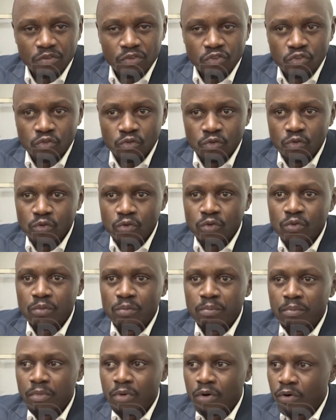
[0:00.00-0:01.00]
to
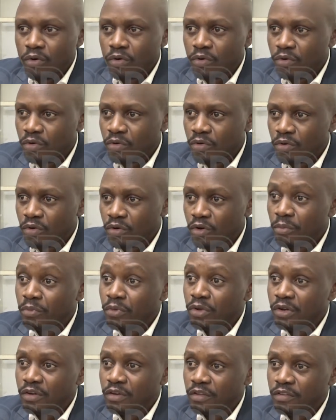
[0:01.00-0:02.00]
more
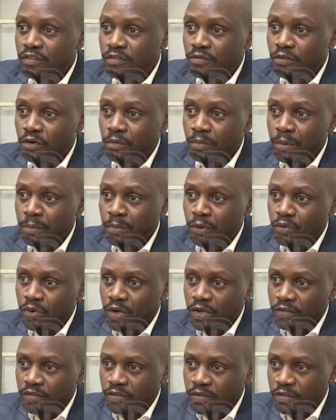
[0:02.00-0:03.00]
communities for people to
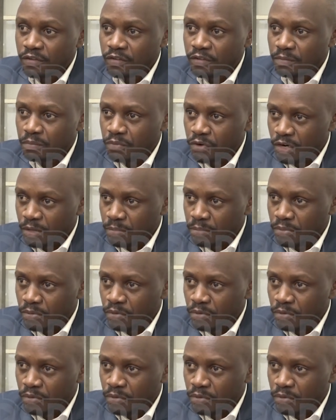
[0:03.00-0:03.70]
access PrEP.